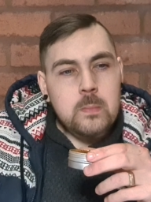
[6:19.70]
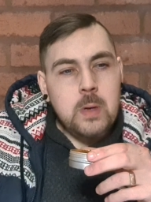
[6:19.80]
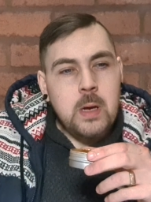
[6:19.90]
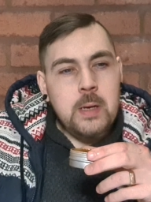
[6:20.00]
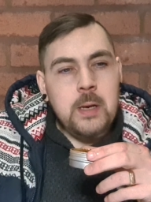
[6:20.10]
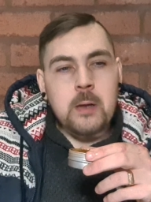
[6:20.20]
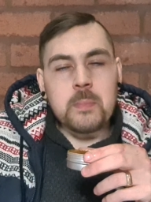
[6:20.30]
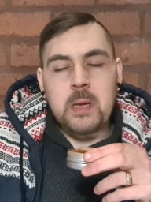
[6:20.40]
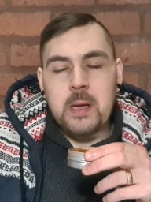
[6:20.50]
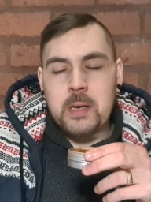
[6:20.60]
and then I'm
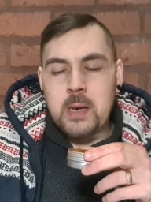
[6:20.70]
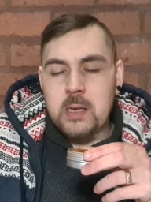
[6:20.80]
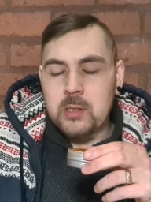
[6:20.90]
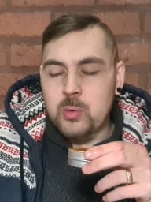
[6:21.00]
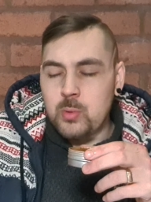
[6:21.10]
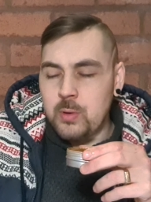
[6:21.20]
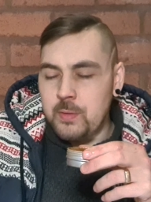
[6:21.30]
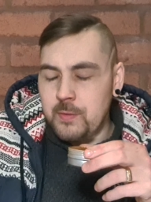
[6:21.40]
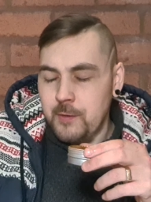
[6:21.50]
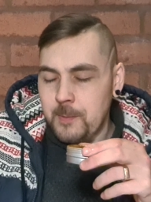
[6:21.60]
getting that sort
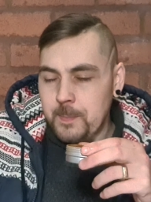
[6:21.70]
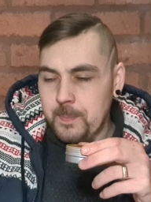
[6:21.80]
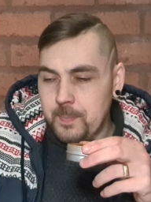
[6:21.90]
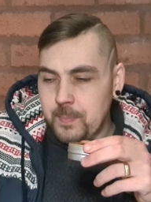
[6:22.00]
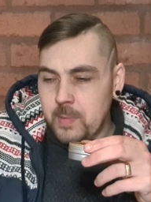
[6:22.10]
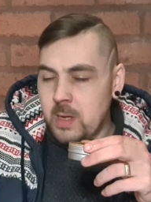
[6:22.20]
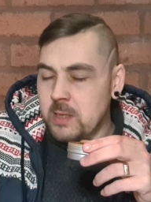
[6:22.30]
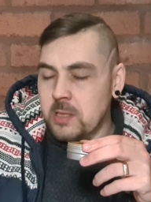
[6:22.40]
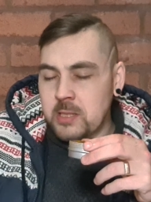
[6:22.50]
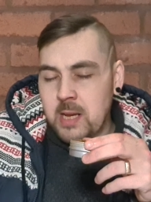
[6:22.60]
of,
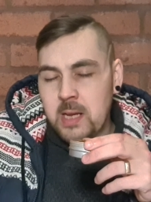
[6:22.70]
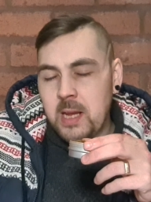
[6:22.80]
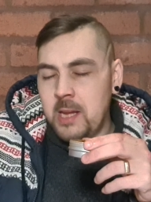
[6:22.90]
as I say,